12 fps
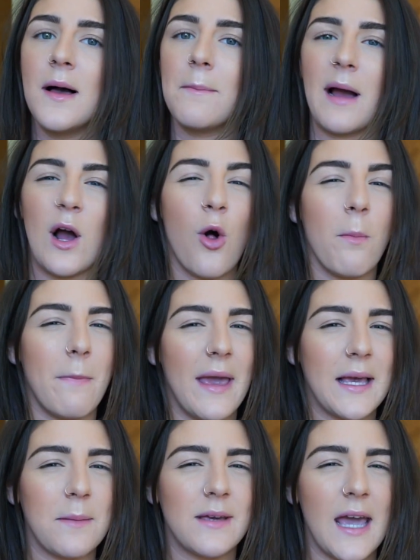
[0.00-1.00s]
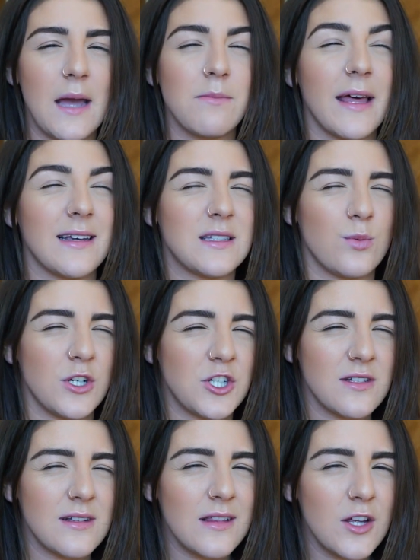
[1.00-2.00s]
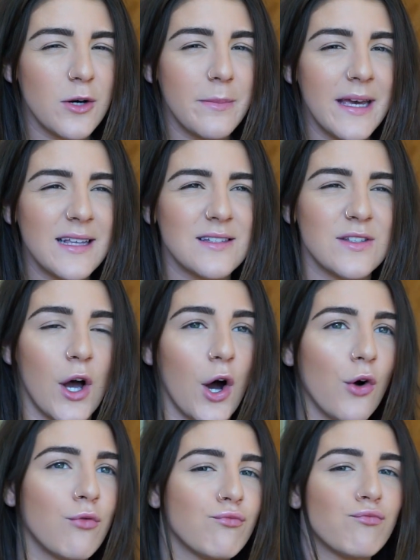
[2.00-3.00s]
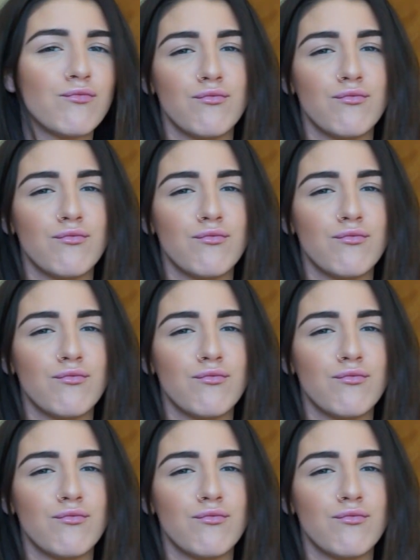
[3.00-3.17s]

my whole makeup game like switches a little bit, so